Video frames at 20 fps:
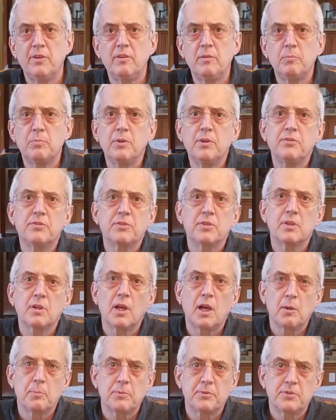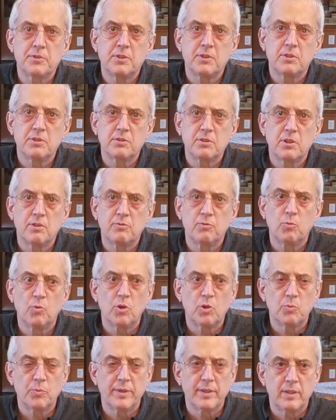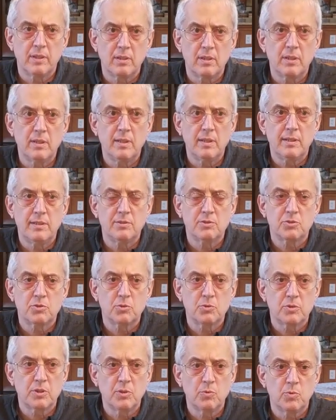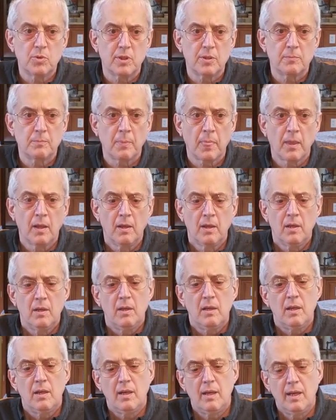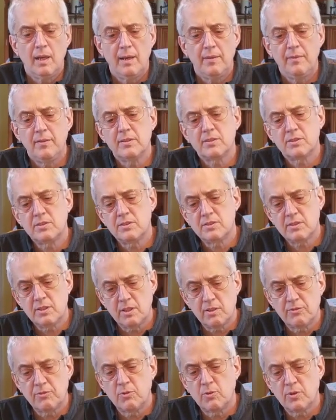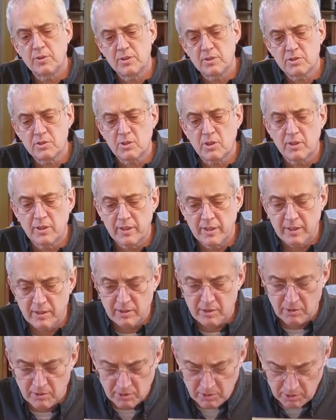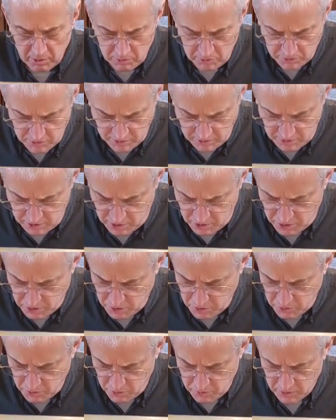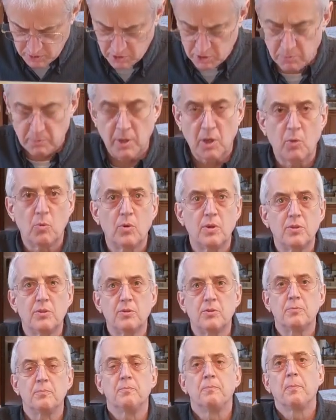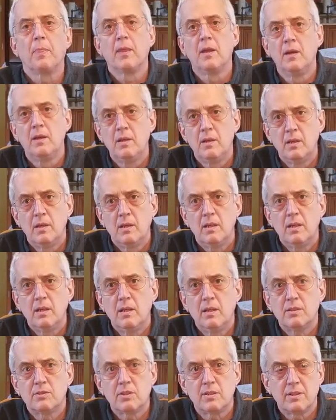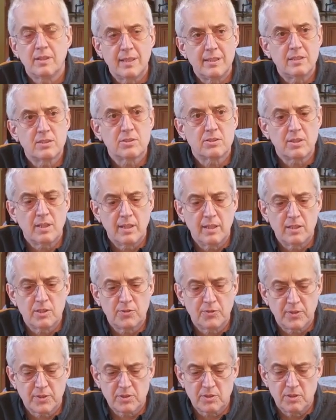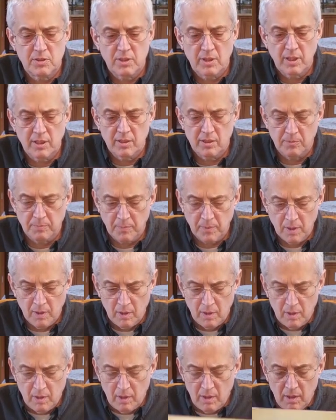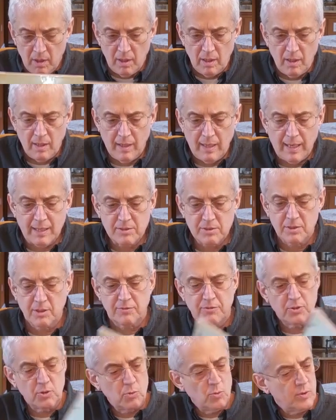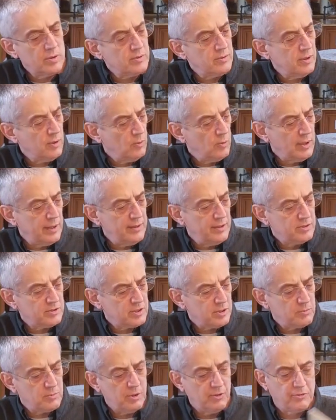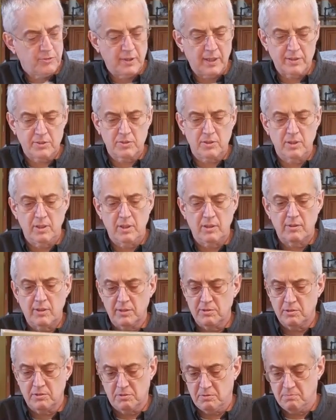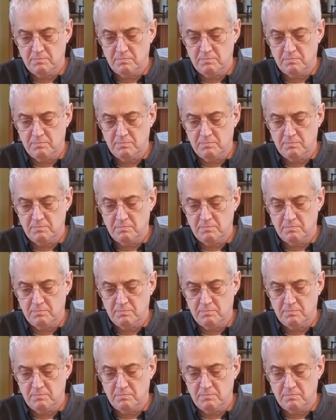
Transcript: brief synopsis of what went on in Story 1, and this is therefore the starting conclusion to Small Wonder. It's a nice science fiction tale. And actually, if you're wondering why there's some reflection here, I'll just